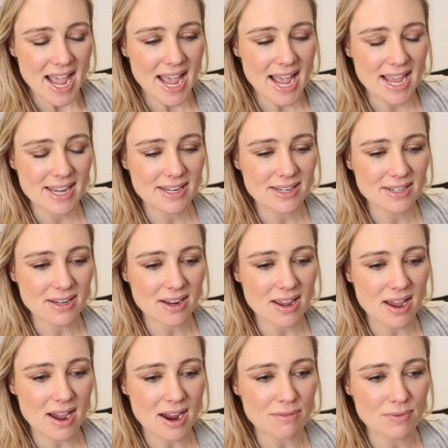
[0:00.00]
And
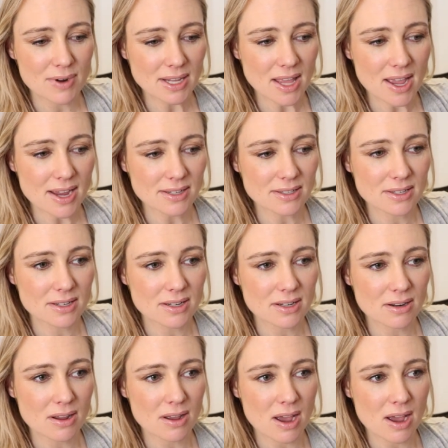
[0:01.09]
I realized